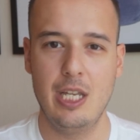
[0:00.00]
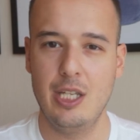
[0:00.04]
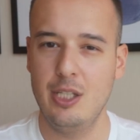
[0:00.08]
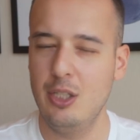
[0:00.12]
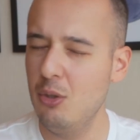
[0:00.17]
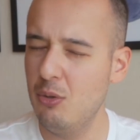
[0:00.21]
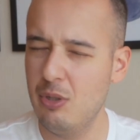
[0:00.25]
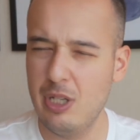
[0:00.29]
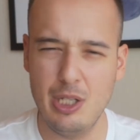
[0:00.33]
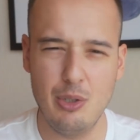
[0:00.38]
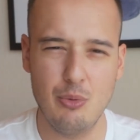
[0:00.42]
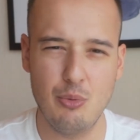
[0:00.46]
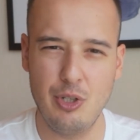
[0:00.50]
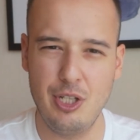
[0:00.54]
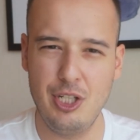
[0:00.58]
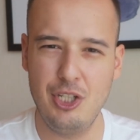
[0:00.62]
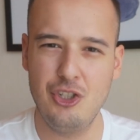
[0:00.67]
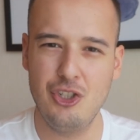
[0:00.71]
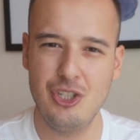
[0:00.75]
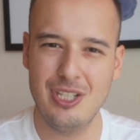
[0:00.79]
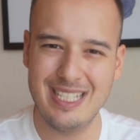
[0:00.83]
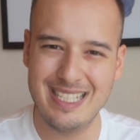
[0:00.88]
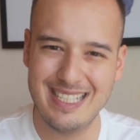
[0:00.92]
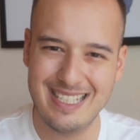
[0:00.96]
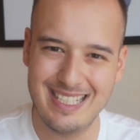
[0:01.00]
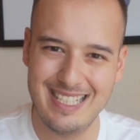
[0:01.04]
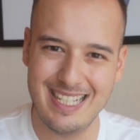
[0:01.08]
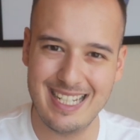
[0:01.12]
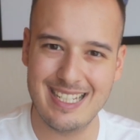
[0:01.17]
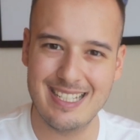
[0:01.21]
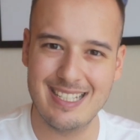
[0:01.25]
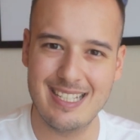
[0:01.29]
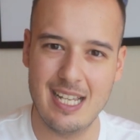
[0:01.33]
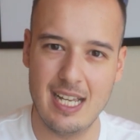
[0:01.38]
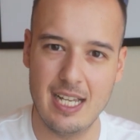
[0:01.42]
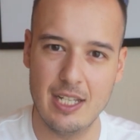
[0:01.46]
you can reach
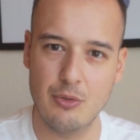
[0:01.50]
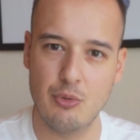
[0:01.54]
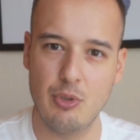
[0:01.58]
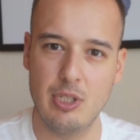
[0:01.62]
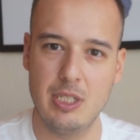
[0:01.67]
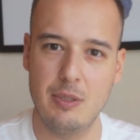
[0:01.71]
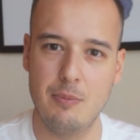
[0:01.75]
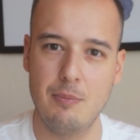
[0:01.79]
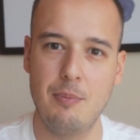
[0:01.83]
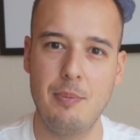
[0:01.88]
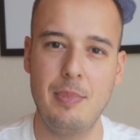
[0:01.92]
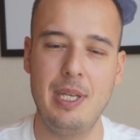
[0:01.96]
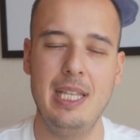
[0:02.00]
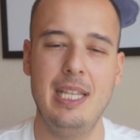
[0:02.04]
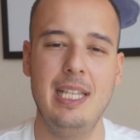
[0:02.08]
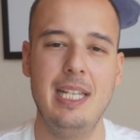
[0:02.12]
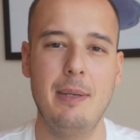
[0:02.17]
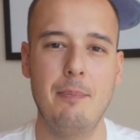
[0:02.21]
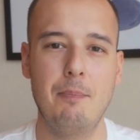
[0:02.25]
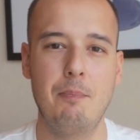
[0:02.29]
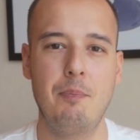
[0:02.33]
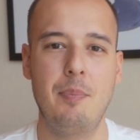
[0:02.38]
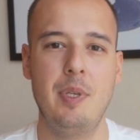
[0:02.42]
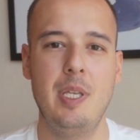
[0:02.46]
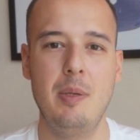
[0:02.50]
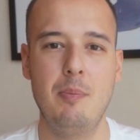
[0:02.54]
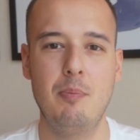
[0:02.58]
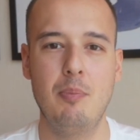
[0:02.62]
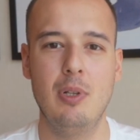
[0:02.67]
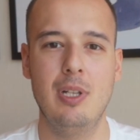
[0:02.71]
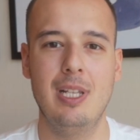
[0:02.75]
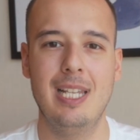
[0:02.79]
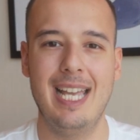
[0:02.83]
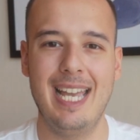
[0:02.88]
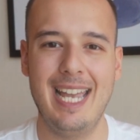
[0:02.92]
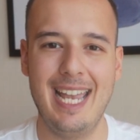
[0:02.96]
600 million
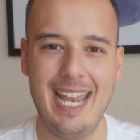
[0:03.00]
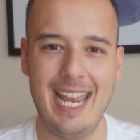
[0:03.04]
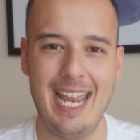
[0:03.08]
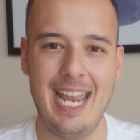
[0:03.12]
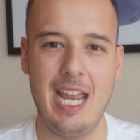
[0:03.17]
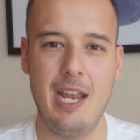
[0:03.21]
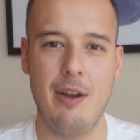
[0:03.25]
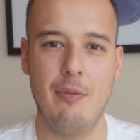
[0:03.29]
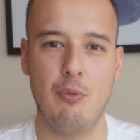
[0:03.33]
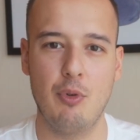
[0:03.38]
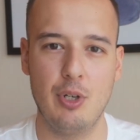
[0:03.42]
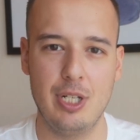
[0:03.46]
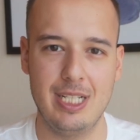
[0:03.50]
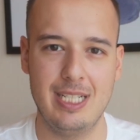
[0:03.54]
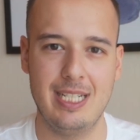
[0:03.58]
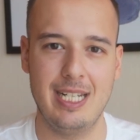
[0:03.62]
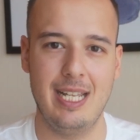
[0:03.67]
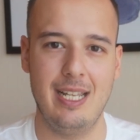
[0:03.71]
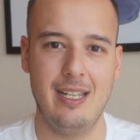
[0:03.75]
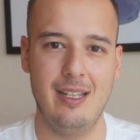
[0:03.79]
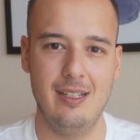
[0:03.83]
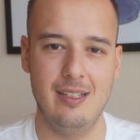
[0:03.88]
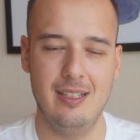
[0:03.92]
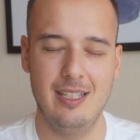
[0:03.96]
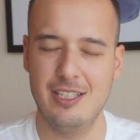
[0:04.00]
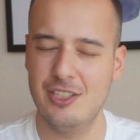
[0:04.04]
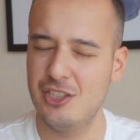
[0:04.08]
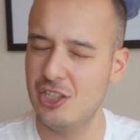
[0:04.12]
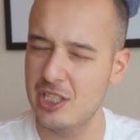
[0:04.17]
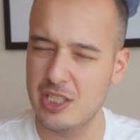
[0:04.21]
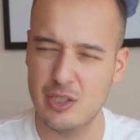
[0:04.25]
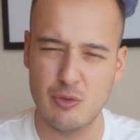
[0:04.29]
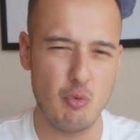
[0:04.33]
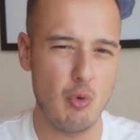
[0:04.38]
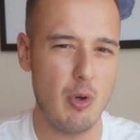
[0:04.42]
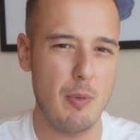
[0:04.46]
people every day. It's
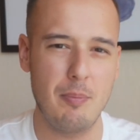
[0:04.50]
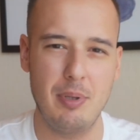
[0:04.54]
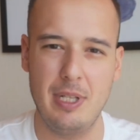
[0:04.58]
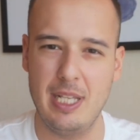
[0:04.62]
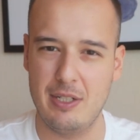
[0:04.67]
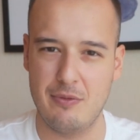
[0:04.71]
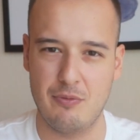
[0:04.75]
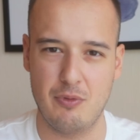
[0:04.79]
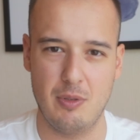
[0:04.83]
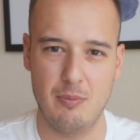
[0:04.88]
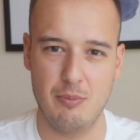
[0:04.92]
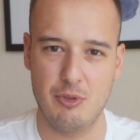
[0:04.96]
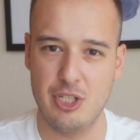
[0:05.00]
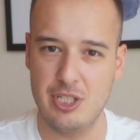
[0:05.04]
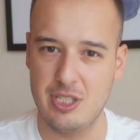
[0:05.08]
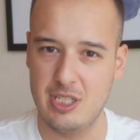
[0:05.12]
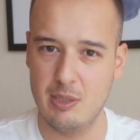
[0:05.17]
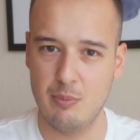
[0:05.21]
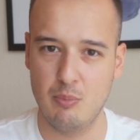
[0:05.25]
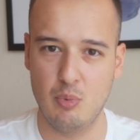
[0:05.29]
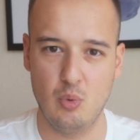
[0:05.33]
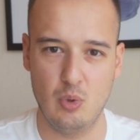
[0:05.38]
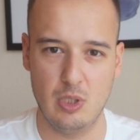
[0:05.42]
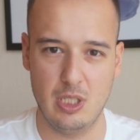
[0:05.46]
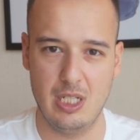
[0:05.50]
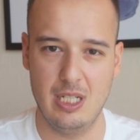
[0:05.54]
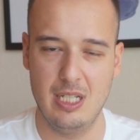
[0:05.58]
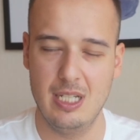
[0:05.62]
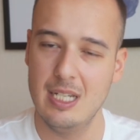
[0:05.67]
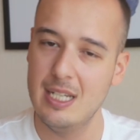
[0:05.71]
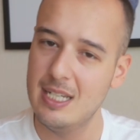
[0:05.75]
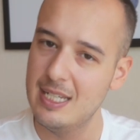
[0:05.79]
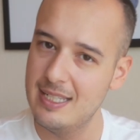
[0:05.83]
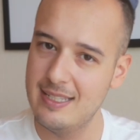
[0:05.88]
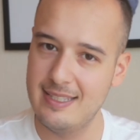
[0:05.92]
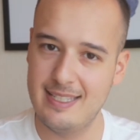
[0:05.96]
just one platform, just Taboola.
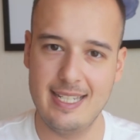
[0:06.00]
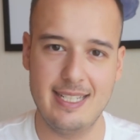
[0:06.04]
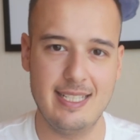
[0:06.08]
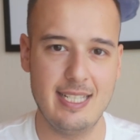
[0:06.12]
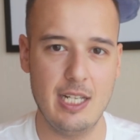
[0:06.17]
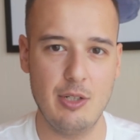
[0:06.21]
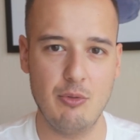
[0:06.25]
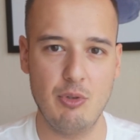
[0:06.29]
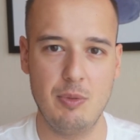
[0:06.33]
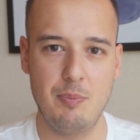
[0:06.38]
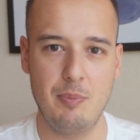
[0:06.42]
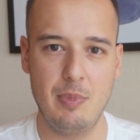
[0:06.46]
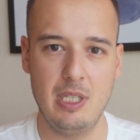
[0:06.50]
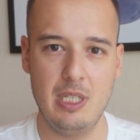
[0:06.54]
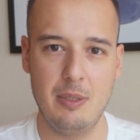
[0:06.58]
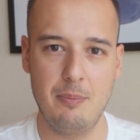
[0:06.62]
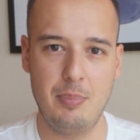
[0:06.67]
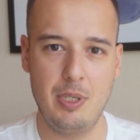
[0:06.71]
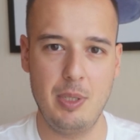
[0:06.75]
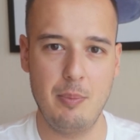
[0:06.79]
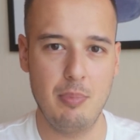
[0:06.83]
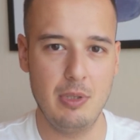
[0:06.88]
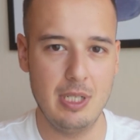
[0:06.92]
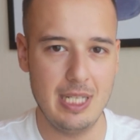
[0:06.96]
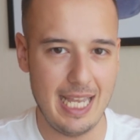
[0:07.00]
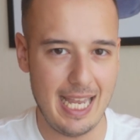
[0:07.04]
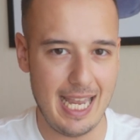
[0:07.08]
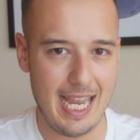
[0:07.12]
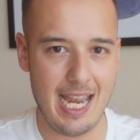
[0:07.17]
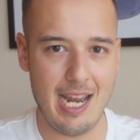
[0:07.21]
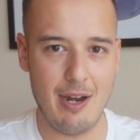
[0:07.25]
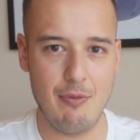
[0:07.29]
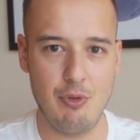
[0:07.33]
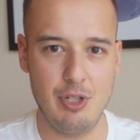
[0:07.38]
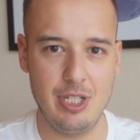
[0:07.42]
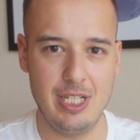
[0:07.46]
600 million people
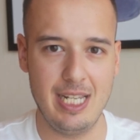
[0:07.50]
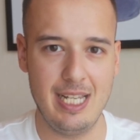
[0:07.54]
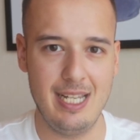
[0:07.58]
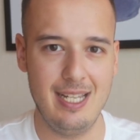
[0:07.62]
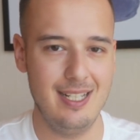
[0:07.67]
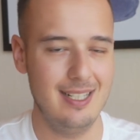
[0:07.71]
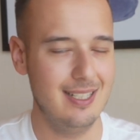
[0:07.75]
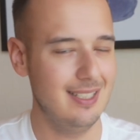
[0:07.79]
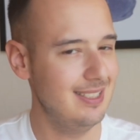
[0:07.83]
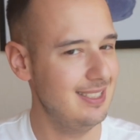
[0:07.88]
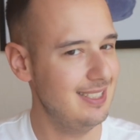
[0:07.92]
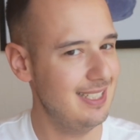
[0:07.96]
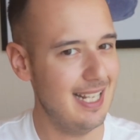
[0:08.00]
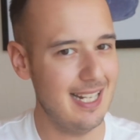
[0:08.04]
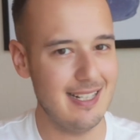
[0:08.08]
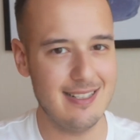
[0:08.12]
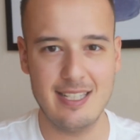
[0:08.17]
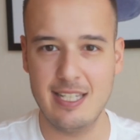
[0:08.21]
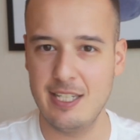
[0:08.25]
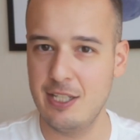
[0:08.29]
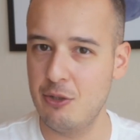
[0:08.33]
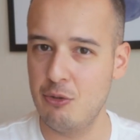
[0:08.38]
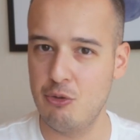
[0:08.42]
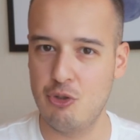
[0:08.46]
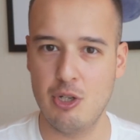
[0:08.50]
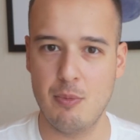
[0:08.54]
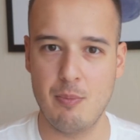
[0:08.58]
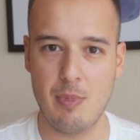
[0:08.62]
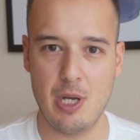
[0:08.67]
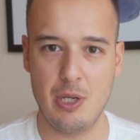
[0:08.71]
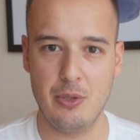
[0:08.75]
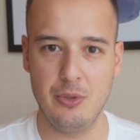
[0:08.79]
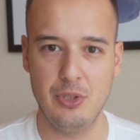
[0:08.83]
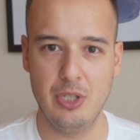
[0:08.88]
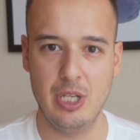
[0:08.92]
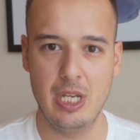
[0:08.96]
every day. That's a huge
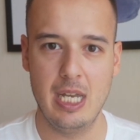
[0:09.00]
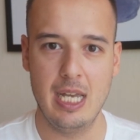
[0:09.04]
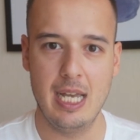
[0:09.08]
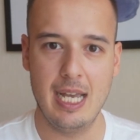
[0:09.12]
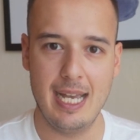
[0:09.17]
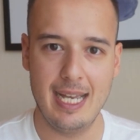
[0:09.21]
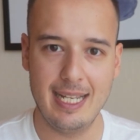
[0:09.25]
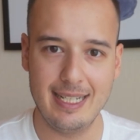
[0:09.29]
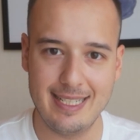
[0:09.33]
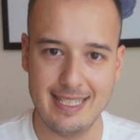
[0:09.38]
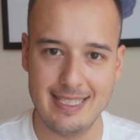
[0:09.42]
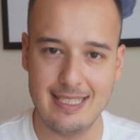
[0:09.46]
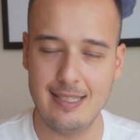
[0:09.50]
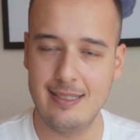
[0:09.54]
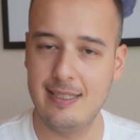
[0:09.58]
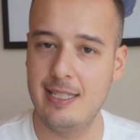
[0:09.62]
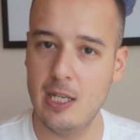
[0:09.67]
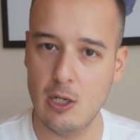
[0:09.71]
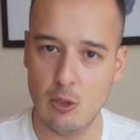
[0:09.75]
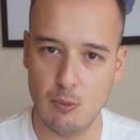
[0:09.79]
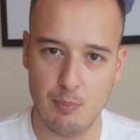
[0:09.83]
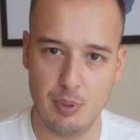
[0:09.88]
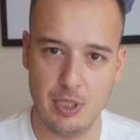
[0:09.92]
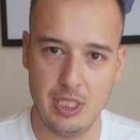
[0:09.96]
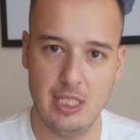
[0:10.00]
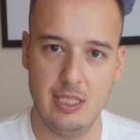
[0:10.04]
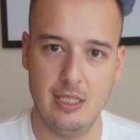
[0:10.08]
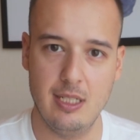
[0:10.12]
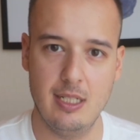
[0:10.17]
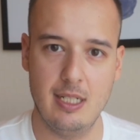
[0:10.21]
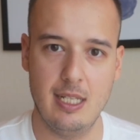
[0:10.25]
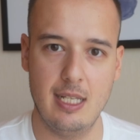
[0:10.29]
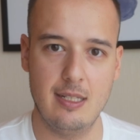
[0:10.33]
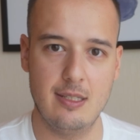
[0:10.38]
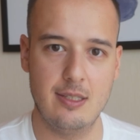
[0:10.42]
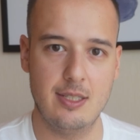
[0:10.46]
amount, and this is the open
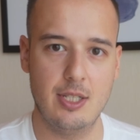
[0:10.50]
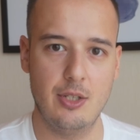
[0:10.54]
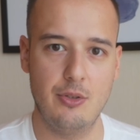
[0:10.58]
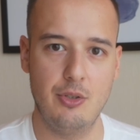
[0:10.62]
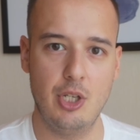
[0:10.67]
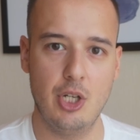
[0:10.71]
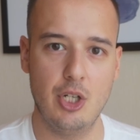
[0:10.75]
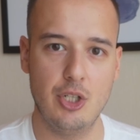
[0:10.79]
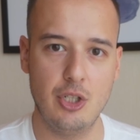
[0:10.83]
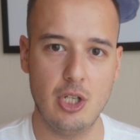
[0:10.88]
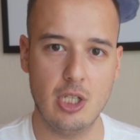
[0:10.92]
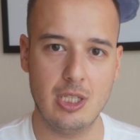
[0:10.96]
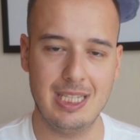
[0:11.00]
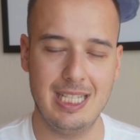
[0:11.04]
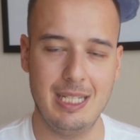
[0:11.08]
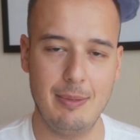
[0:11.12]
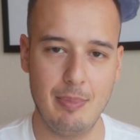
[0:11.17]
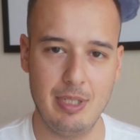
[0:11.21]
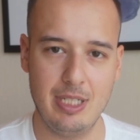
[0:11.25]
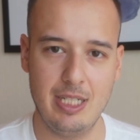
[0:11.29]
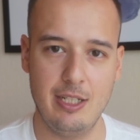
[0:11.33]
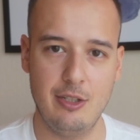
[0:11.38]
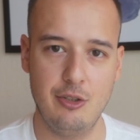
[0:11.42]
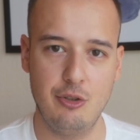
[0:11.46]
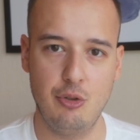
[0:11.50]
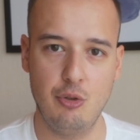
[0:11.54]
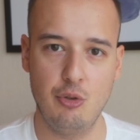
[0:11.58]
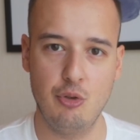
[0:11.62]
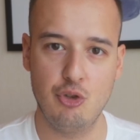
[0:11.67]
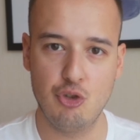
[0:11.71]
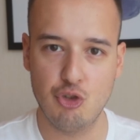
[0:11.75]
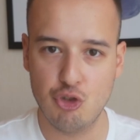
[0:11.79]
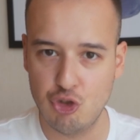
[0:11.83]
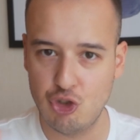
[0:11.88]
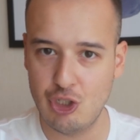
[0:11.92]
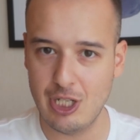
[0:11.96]
internet. So you're not limited to
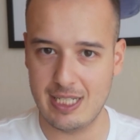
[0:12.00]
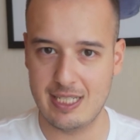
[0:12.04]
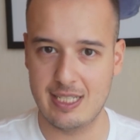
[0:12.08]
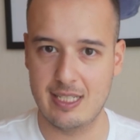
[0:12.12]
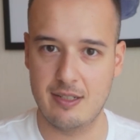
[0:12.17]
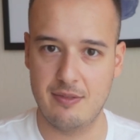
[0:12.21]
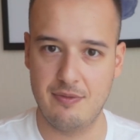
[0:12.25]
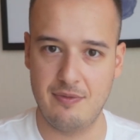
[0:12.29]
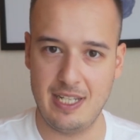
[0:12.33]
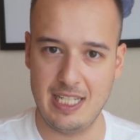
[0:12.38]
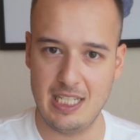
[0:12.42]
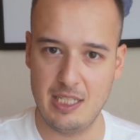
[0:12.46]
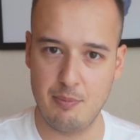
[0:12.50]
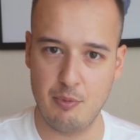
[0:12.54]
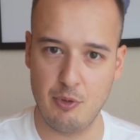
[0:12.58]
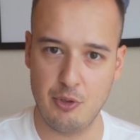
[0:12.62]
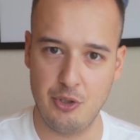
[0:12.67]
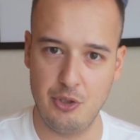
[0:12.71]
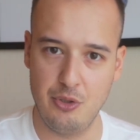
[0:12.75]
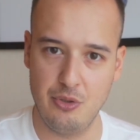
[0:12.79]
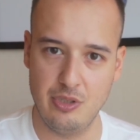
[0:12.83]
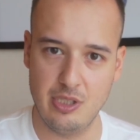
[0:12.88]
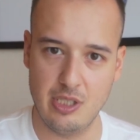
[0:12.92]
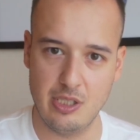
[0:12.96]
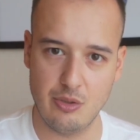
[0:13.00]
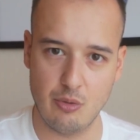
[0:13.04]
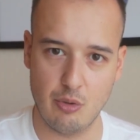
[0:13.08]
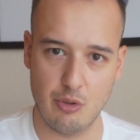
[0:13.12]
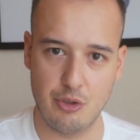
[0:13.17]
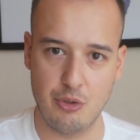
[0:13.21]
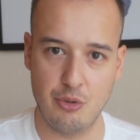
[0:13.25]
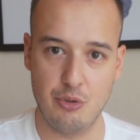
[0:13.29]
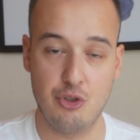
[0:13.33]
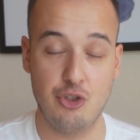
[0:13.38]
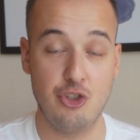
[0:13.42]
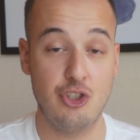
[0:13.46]
just Facebook users or
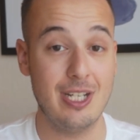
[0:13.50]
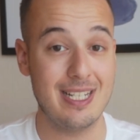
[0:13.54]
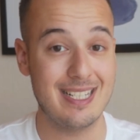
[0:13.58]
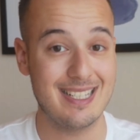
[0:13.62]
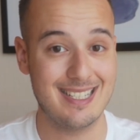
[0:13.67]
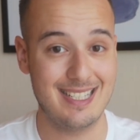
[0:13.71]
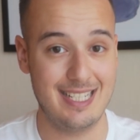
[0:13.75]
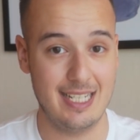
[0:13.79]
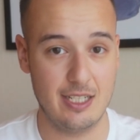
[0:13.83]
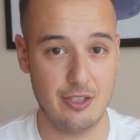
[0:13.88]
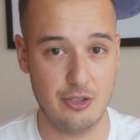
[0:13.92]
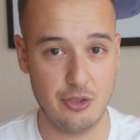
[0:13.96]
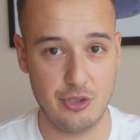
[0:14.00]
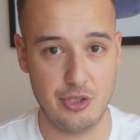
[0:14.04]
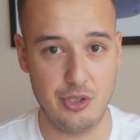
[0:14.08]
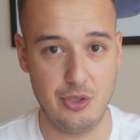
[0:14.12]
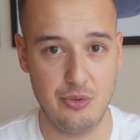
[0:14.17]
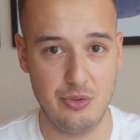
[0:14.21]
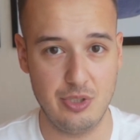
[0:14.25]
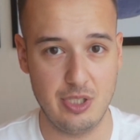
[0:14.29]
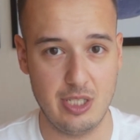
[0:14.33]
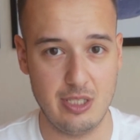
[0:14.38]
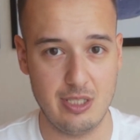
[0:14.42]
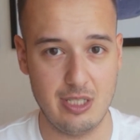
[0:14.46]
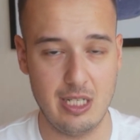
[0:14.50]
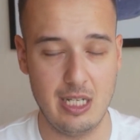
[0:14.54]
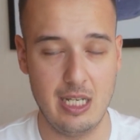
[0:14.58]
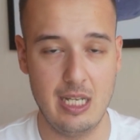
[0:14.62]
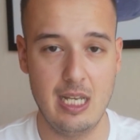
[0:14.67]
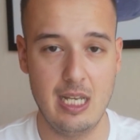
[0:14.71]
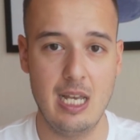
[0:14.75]
to just TikTok users.